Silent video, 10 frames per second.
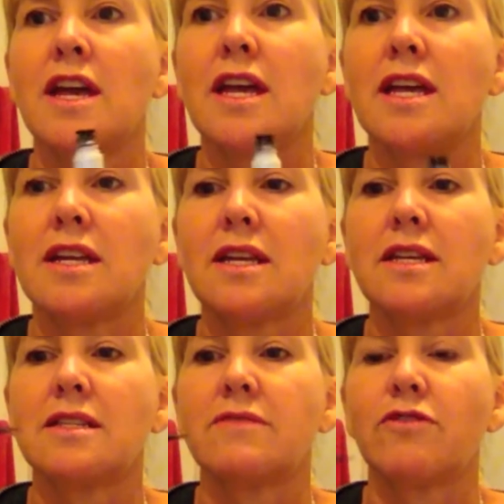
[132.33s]
It
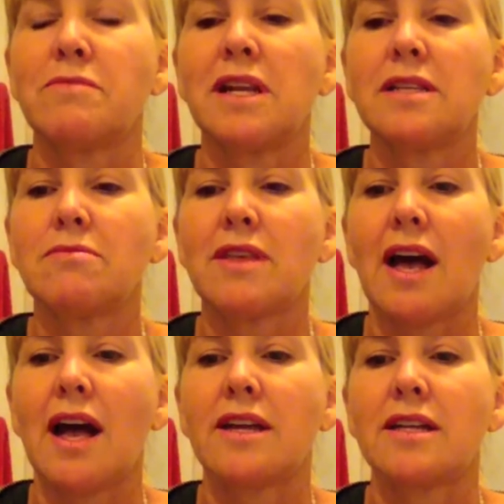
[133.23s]
is from Elizabeth
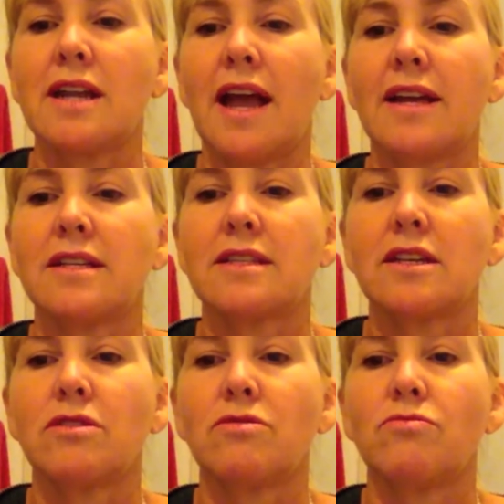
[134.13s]
Arden, and it's
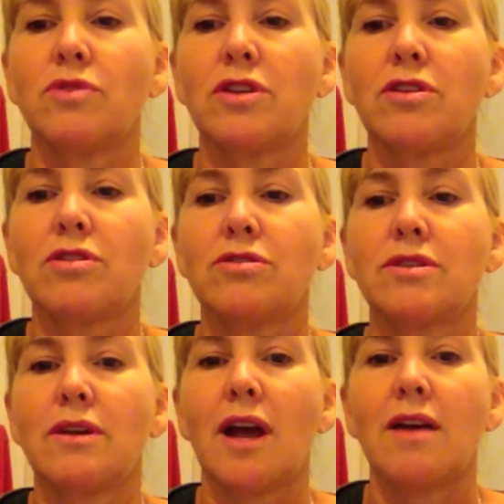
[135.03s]
one of those